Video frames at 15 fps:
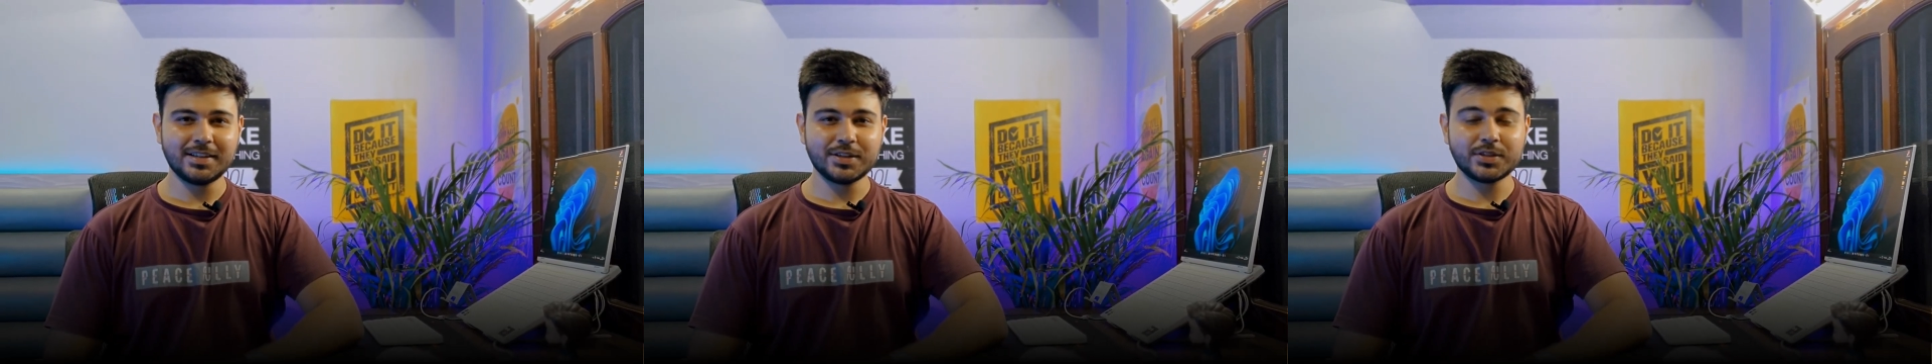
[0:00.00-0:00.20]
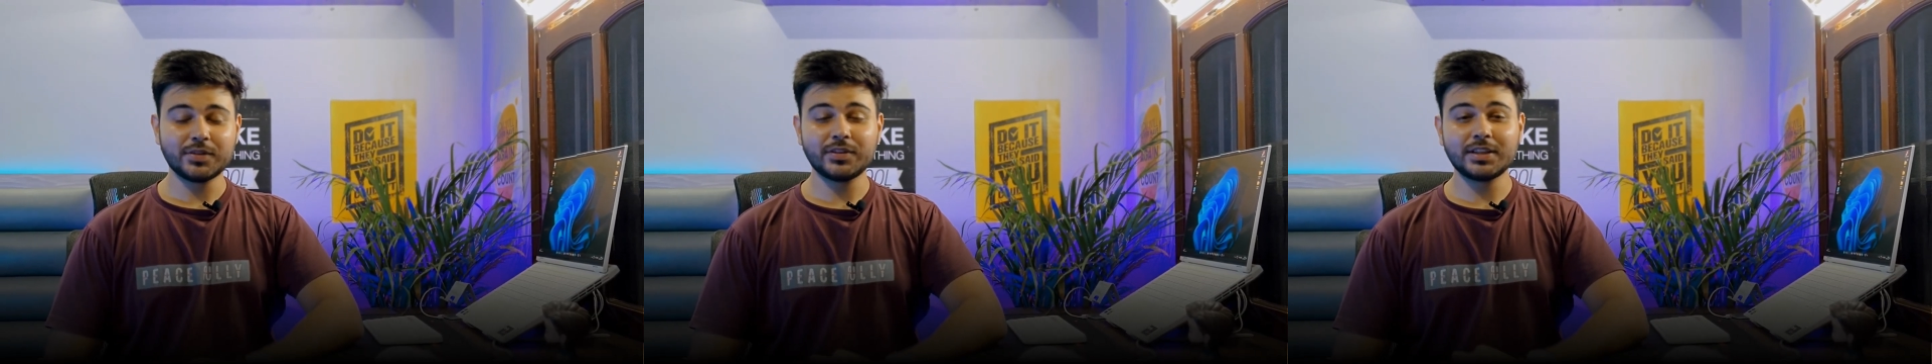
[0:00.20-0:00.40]

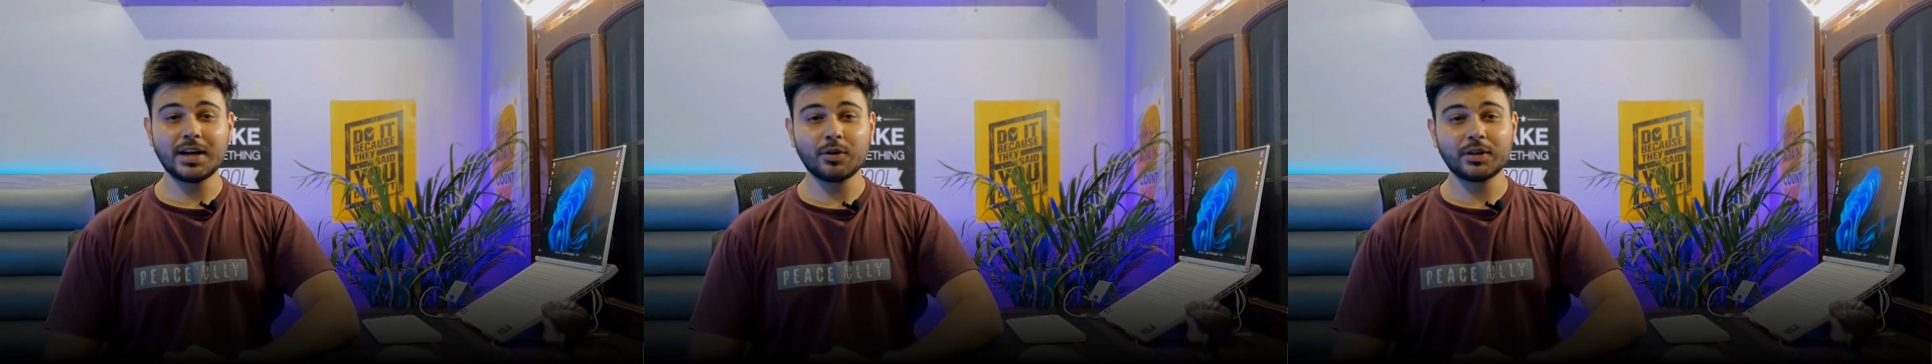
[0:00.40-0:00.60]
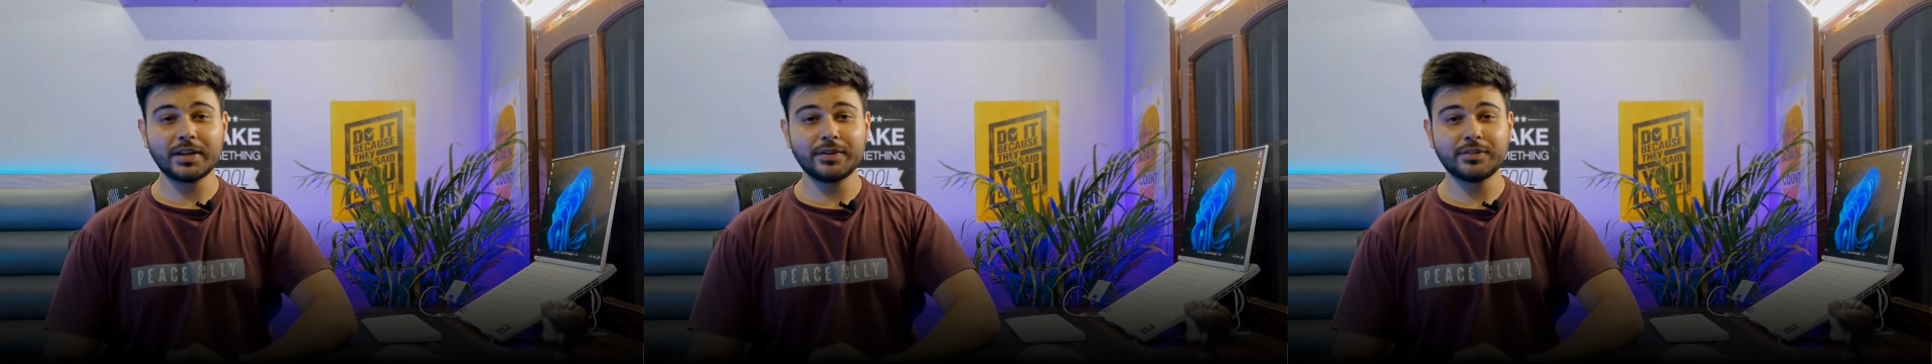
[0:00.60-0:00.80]
So
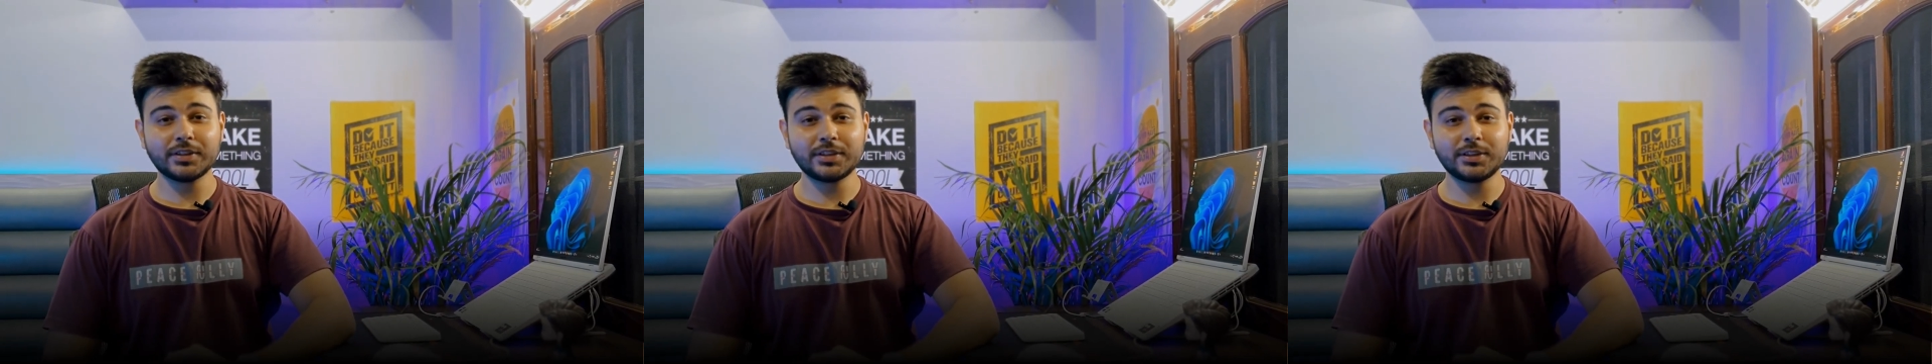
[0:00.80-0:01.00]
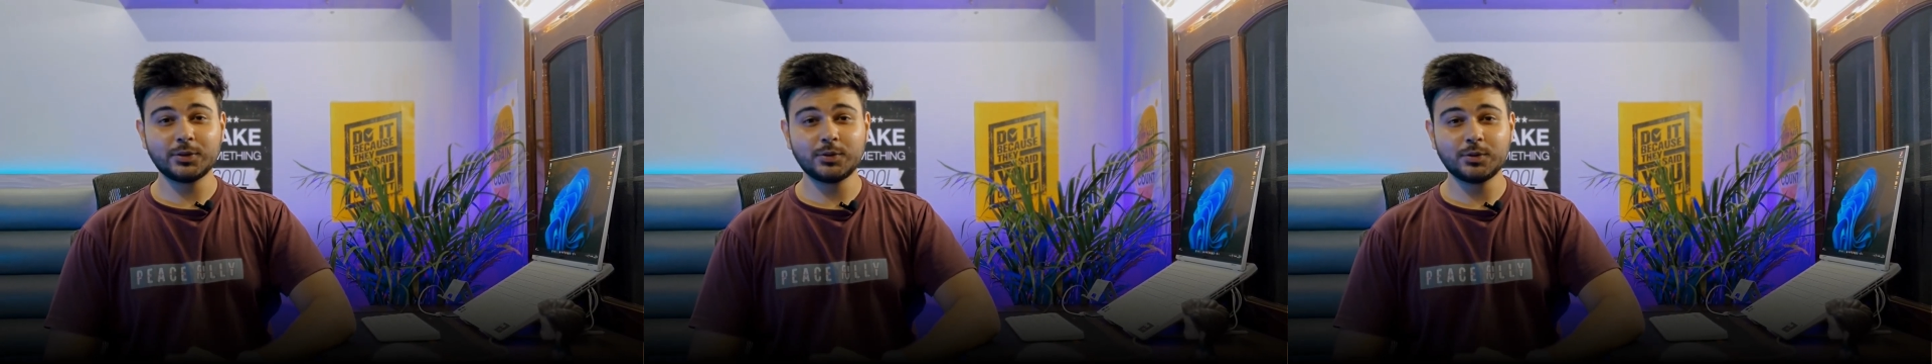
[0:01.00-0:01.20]
without any
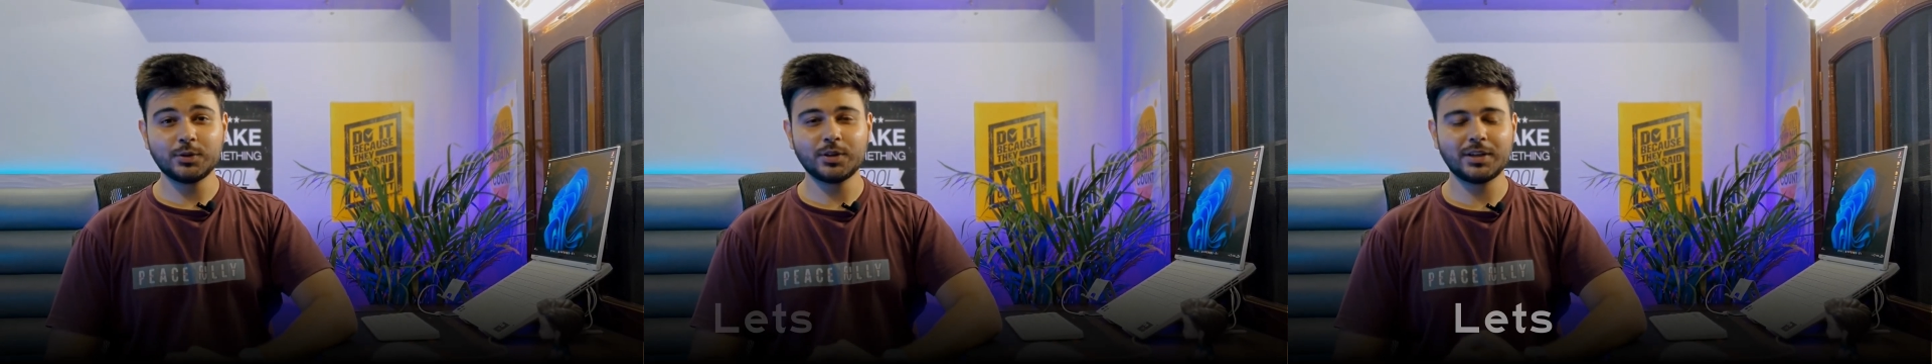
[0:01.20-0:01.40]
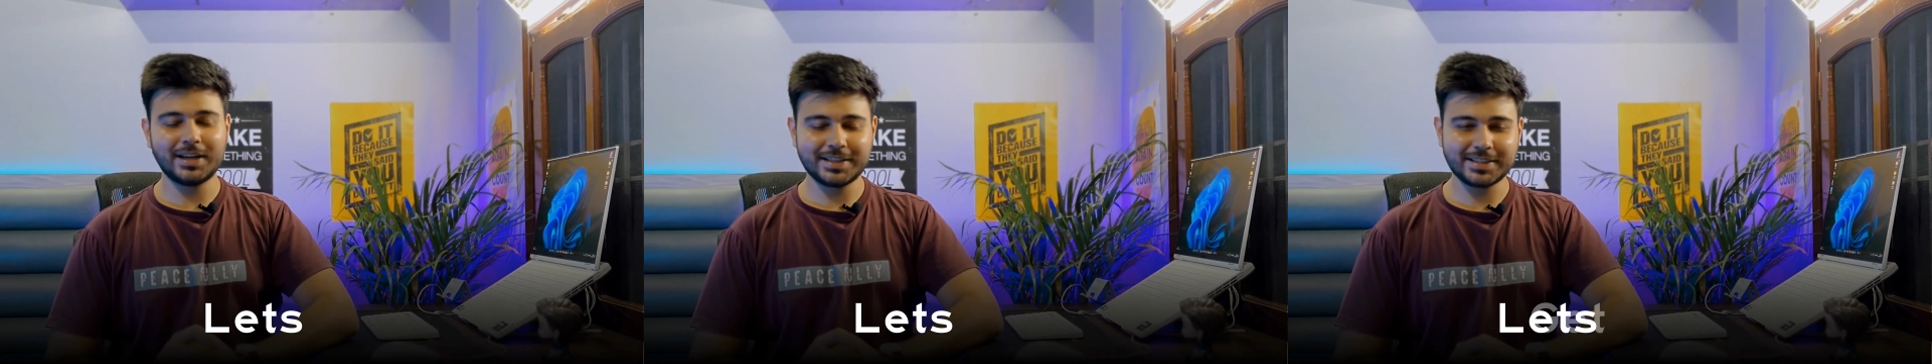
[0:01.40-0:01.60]
further ado,
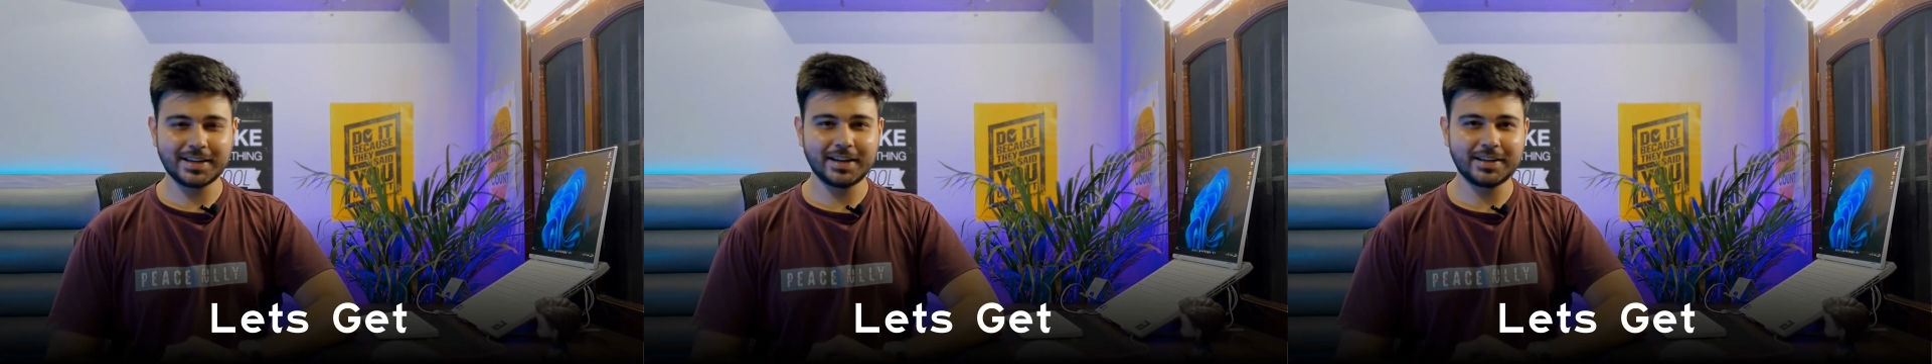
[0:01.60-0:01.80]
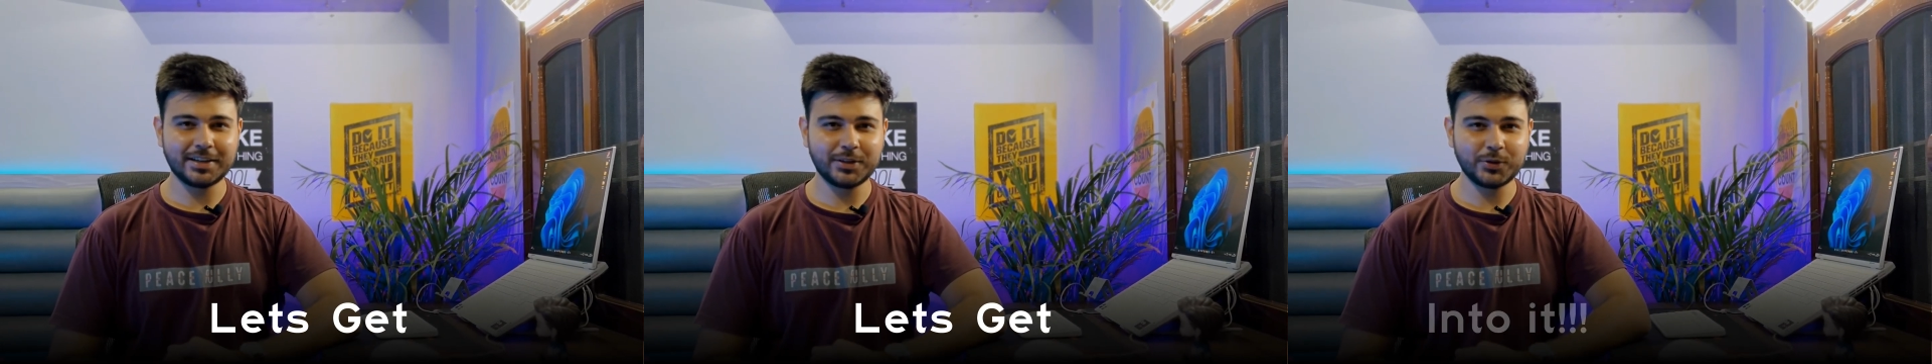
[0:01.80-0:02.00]
let's
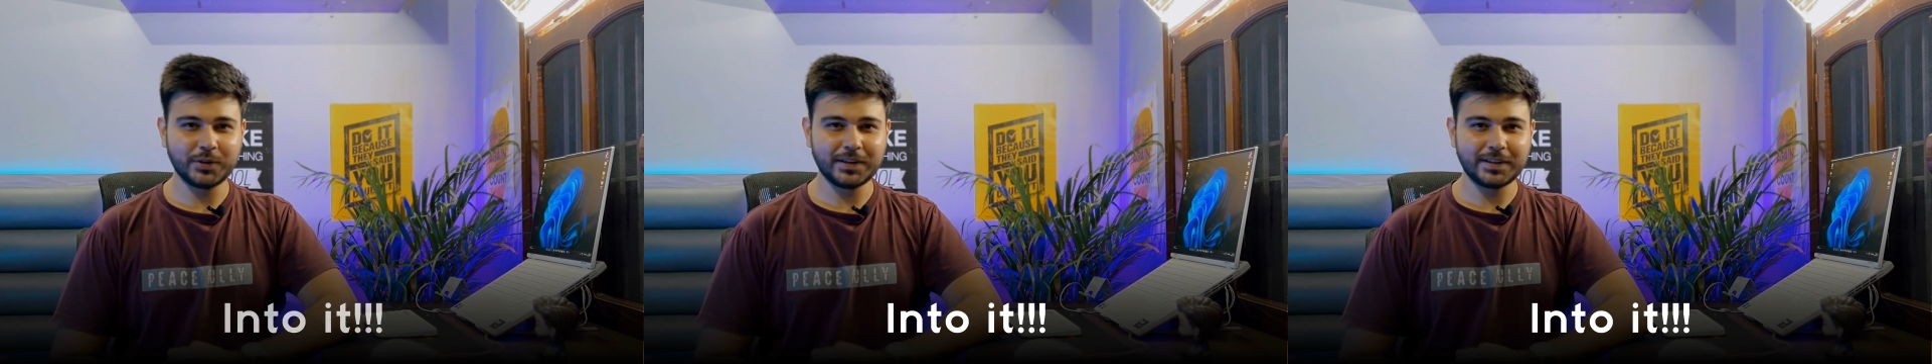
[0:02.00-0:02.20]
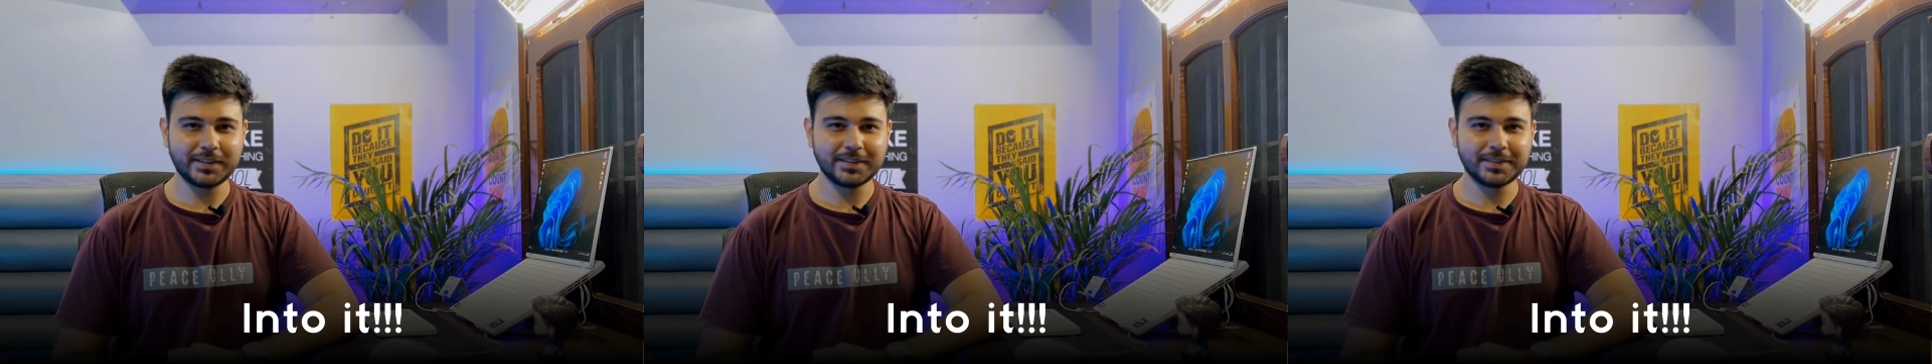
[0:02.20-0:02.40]
get into it.